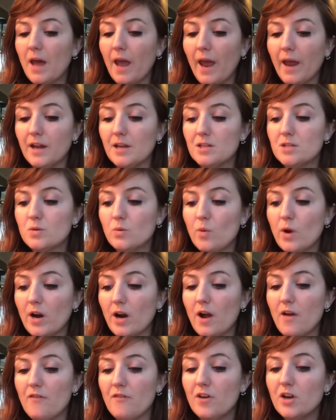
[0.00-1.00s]
and it's
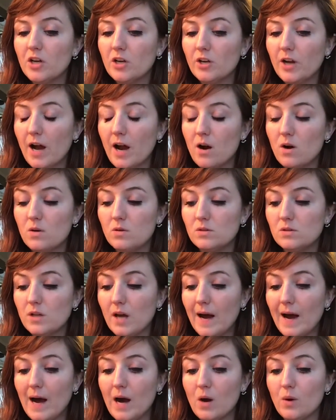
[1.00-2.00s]
where I figured out
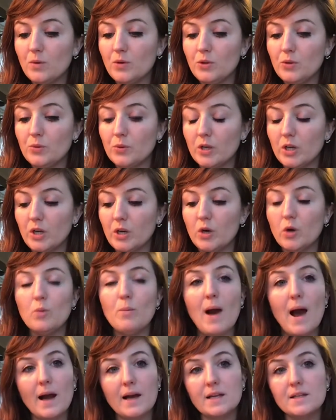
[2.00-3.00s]
how you can go
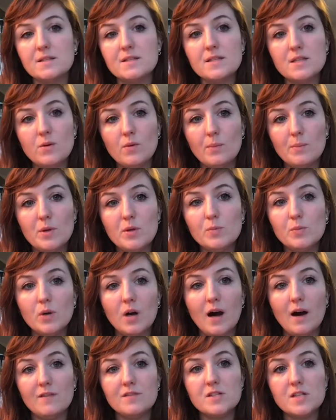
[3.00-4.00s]
back and see when people
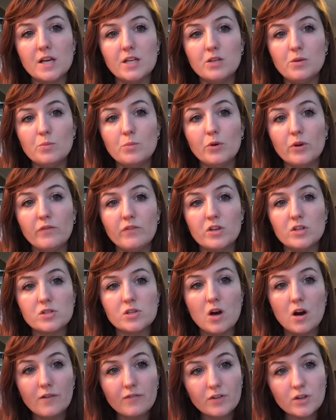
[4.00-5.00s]
have sent you previous
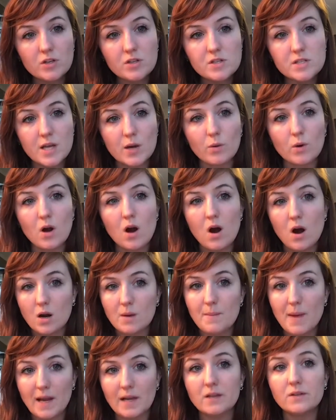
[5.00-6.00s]
offers that were
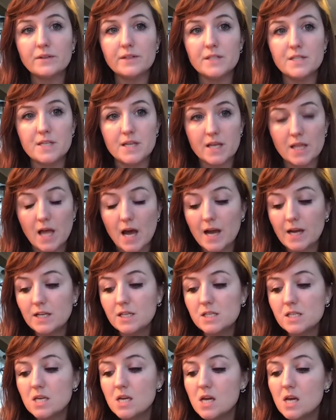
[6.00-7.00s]
automatically
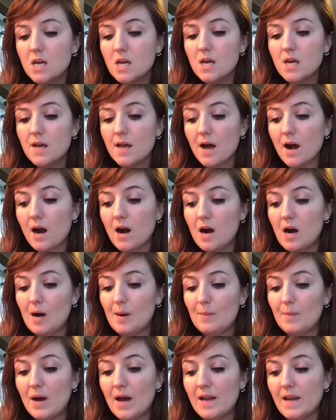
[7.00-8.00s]
declined,
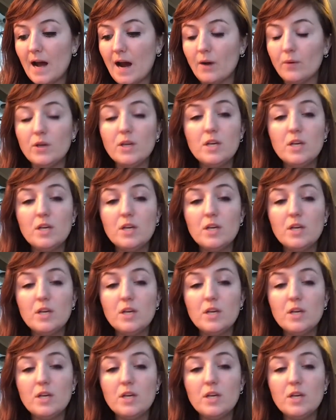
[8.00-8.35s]
and how